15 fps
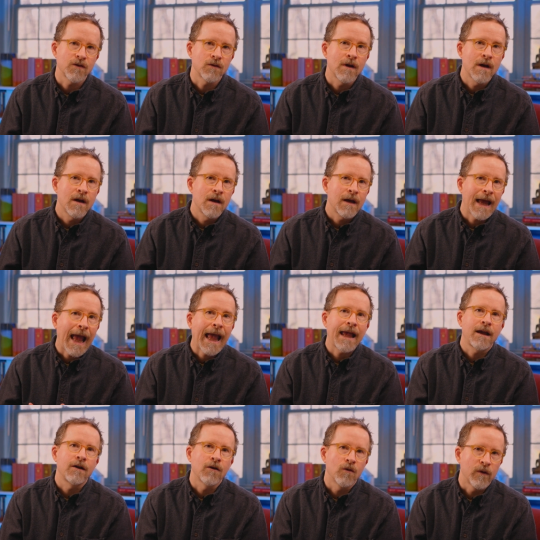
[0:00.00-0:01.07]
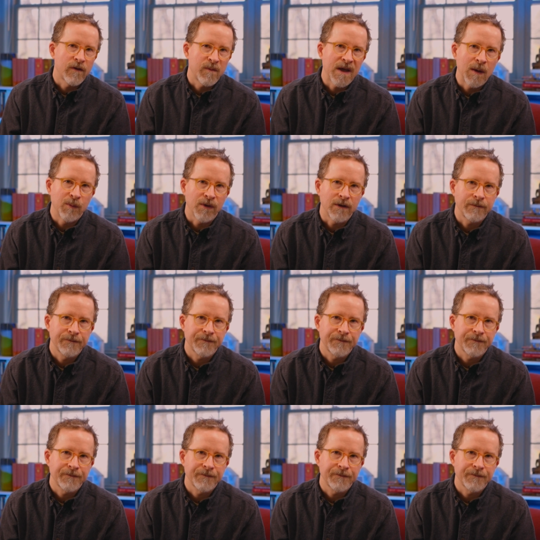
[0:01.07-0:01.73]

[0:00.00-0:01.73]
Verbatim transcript: or anger with people.